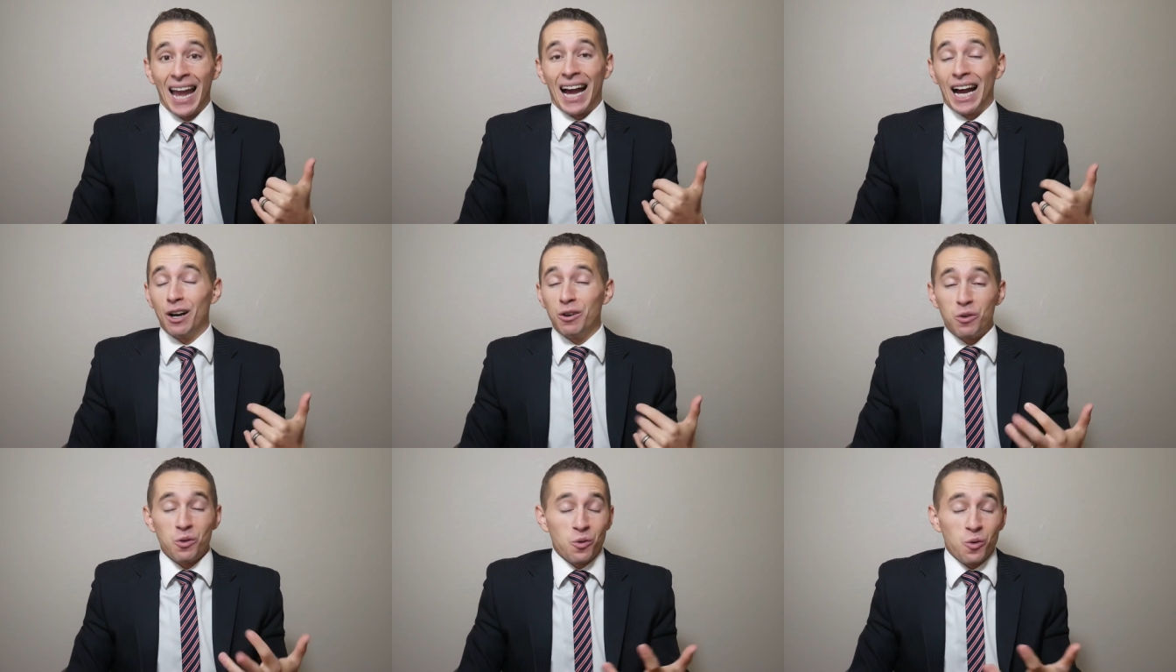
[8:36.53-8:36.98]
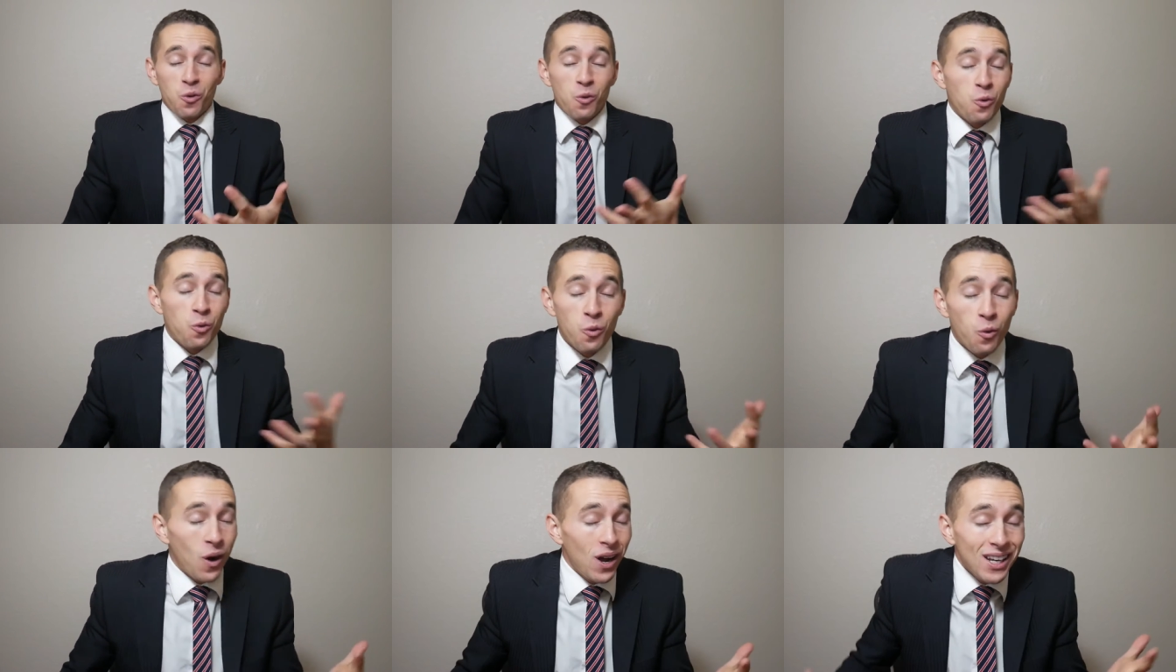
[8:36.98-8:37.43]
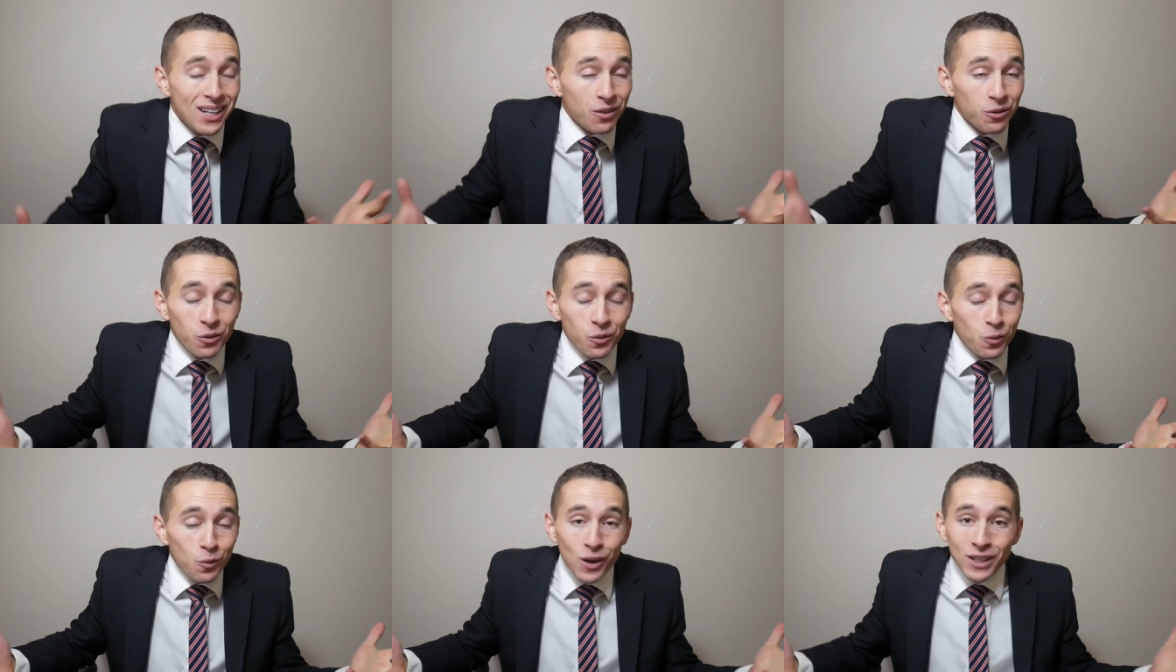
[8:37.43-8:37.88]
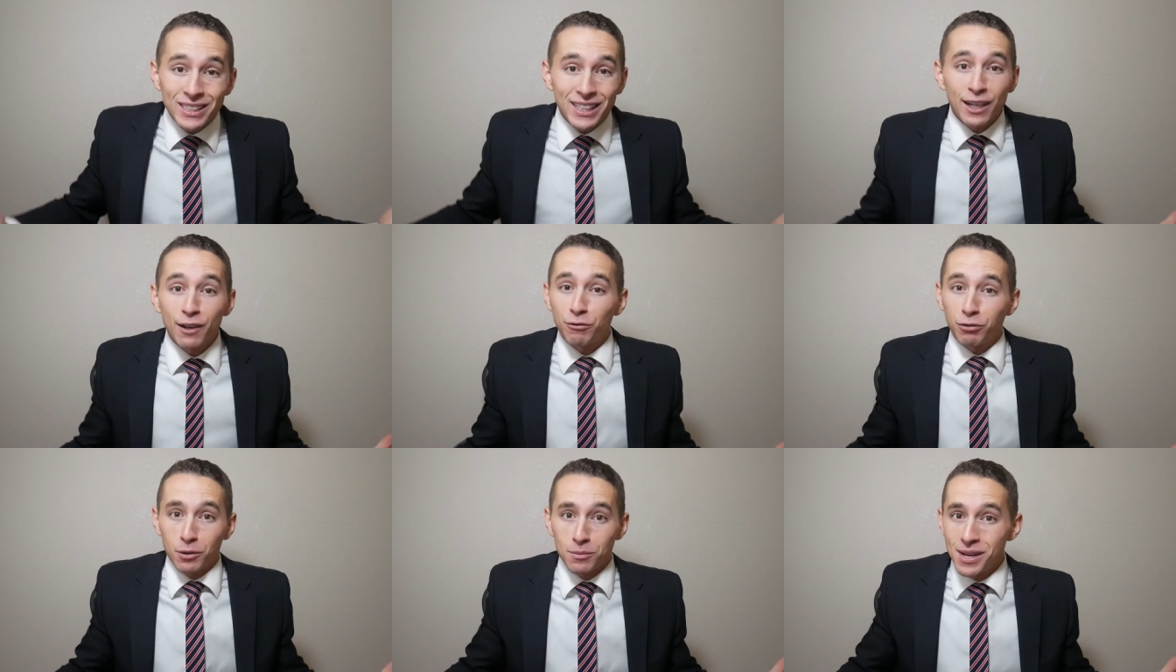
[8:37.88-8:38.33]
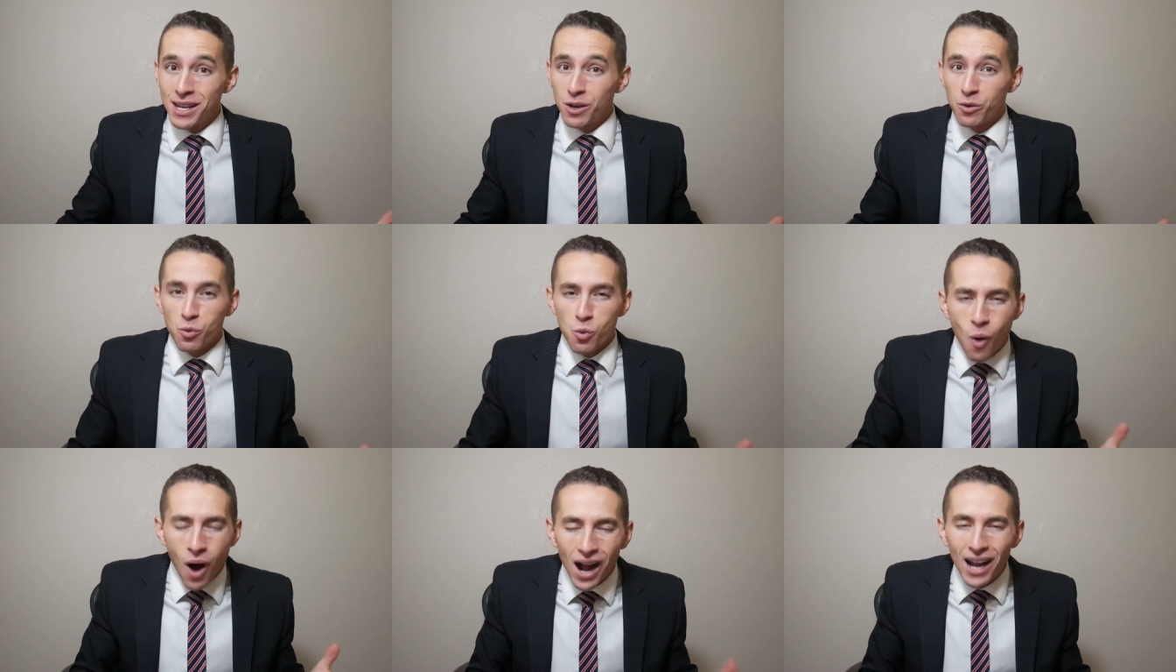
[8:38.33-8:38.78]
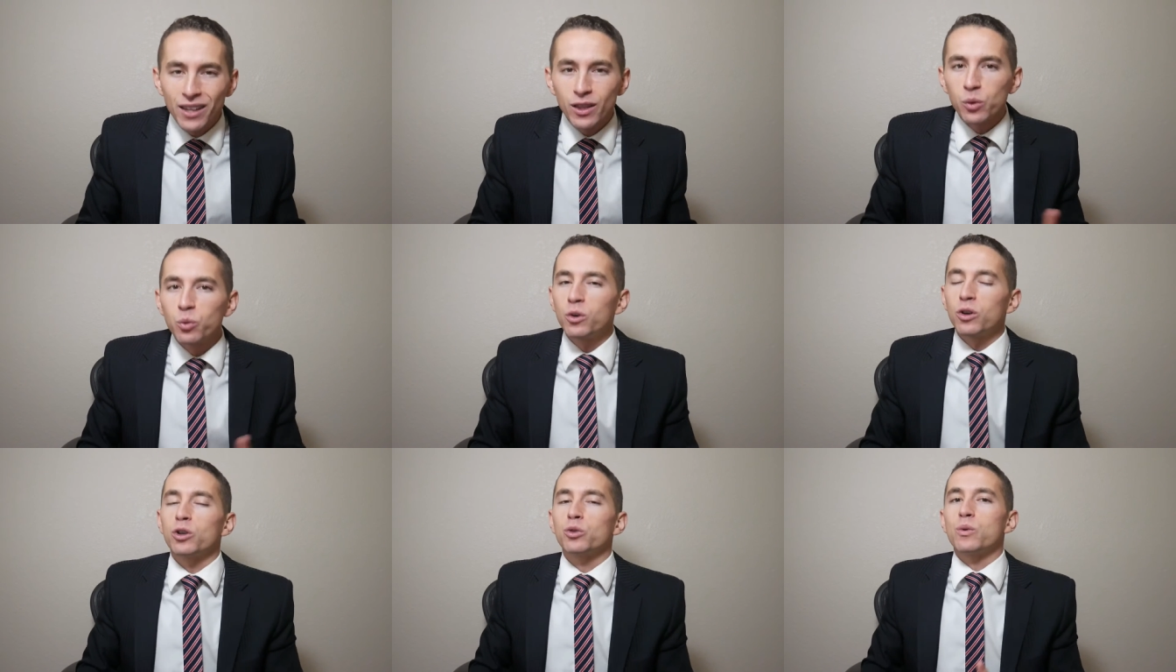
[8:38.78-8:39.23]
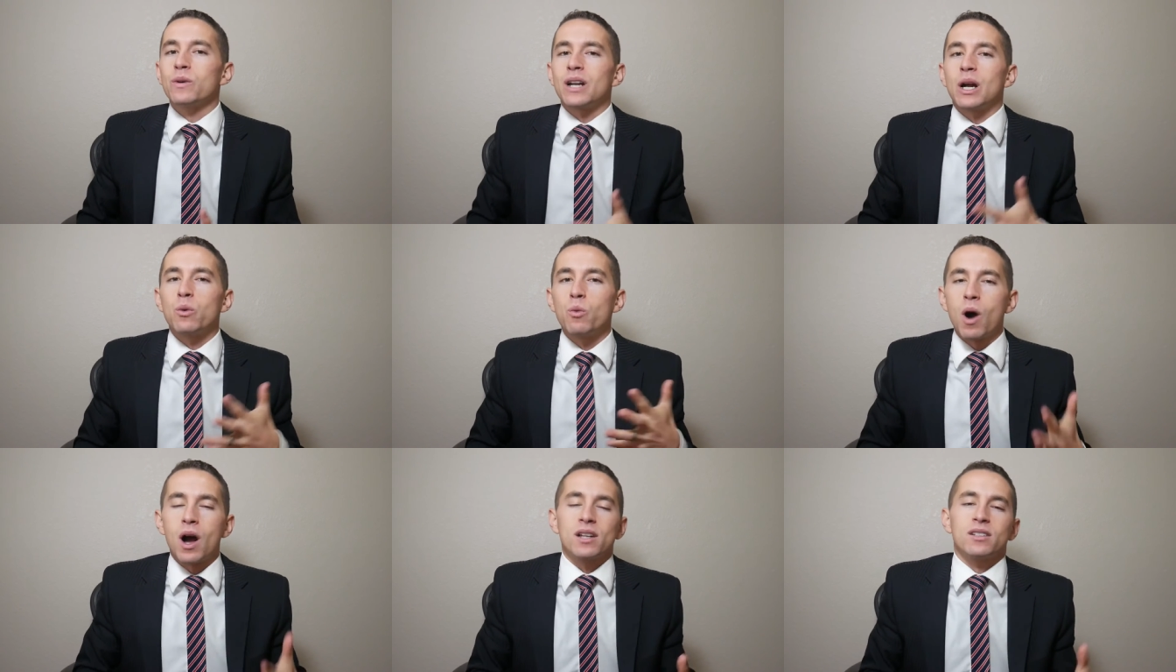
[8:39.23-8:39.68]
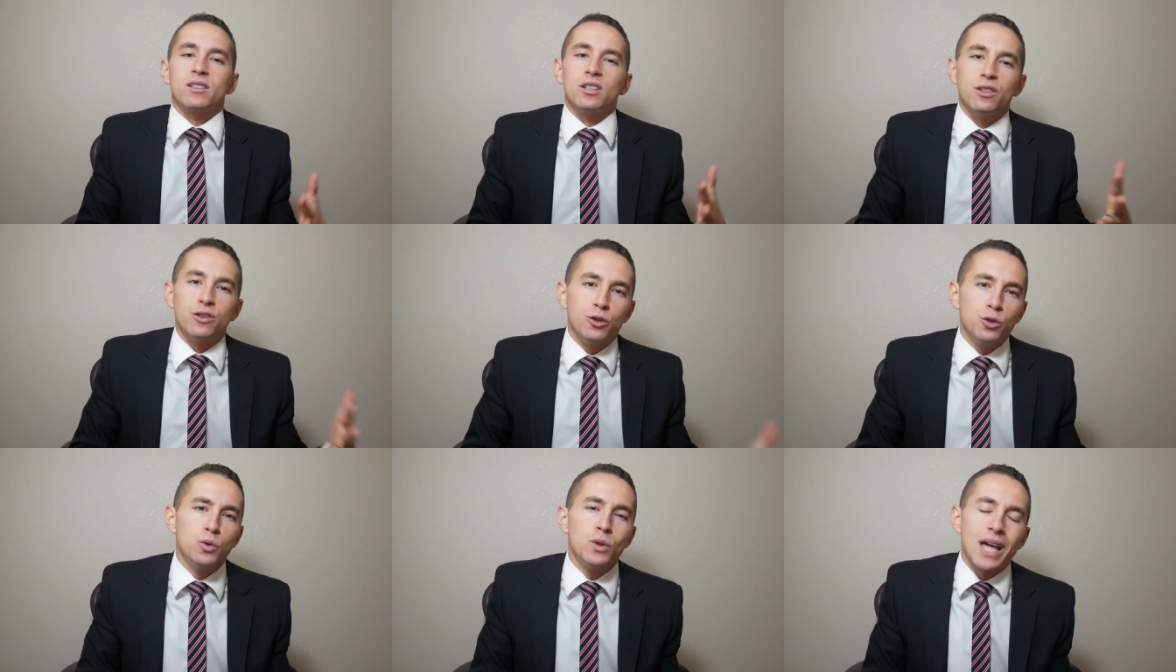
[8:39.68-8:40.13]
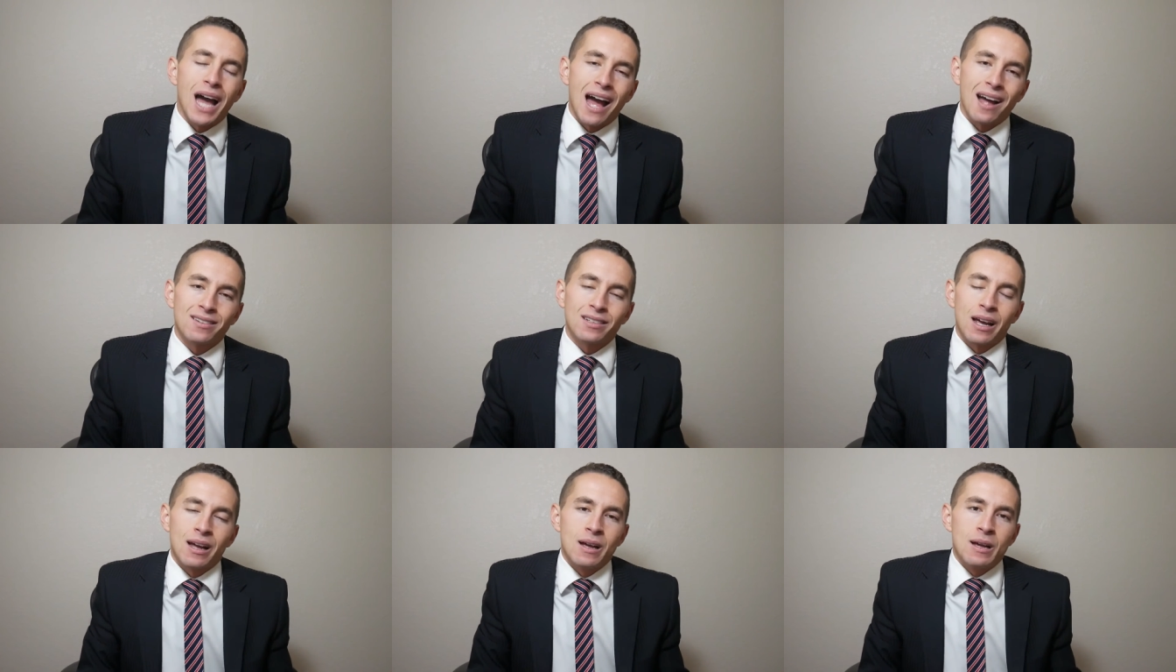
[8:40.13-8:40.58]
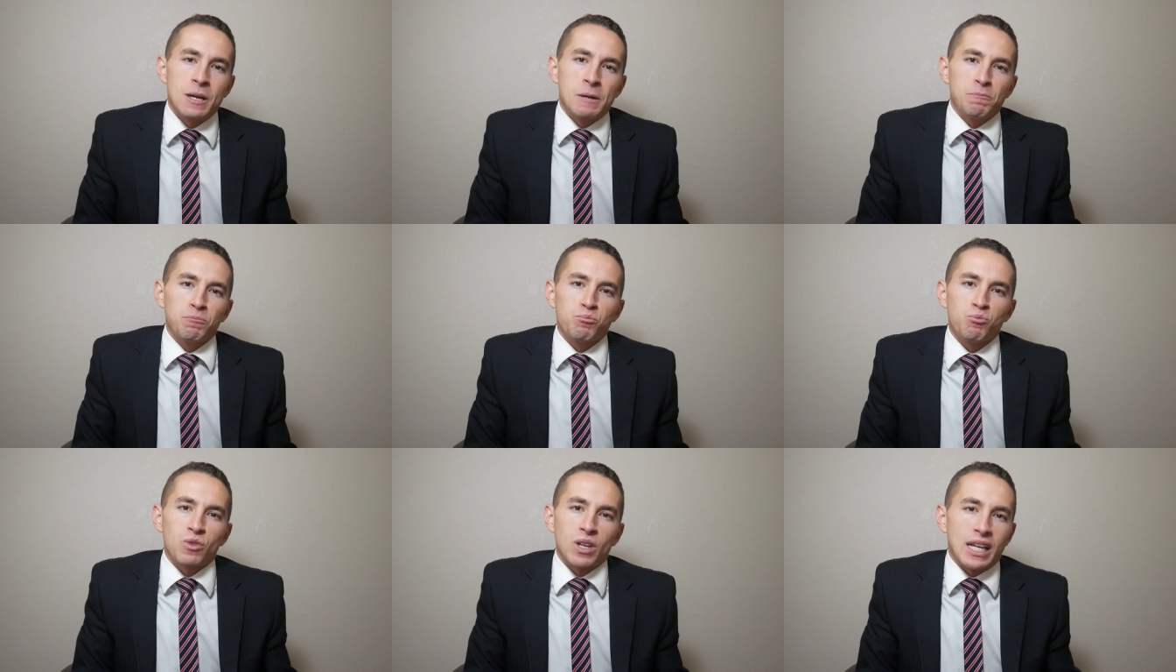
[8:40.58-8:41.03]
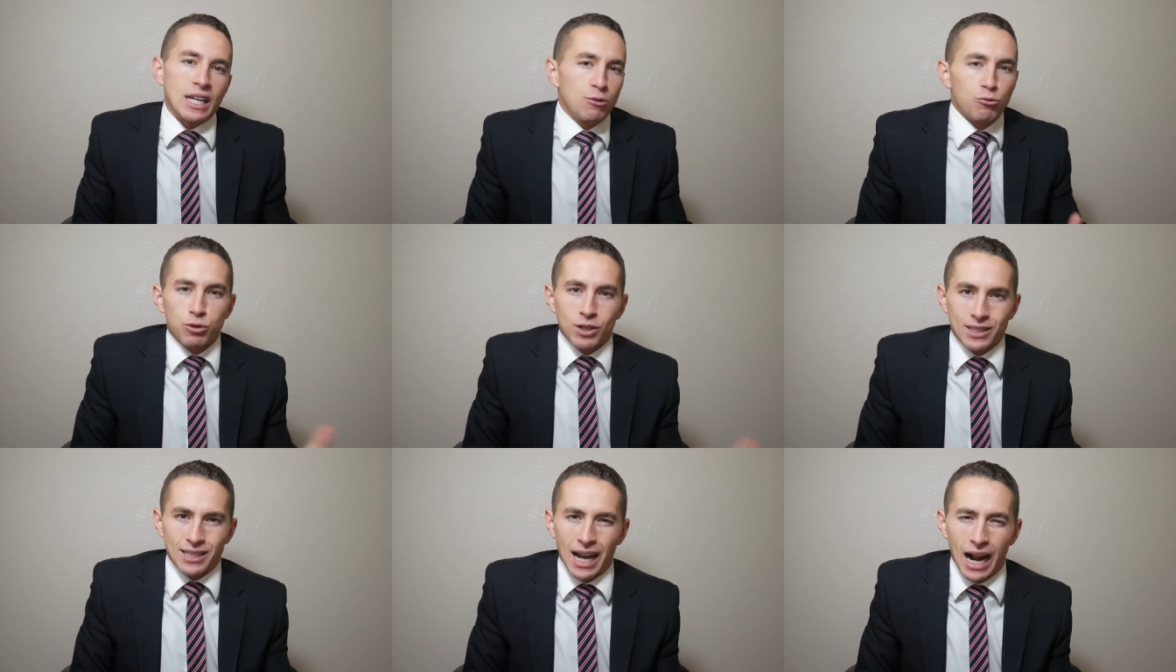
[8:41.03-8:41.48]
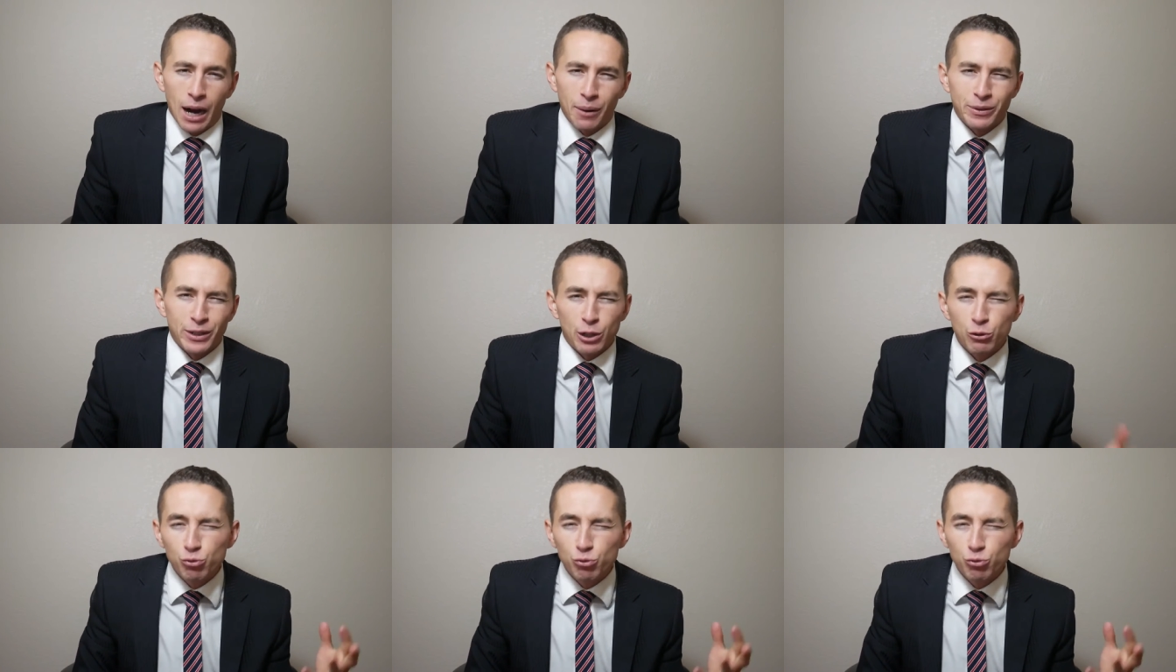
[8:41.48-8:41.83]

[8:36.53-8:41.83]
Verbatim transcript: Uh, what what's in it for me? Why in the world would I want to do that in retirement?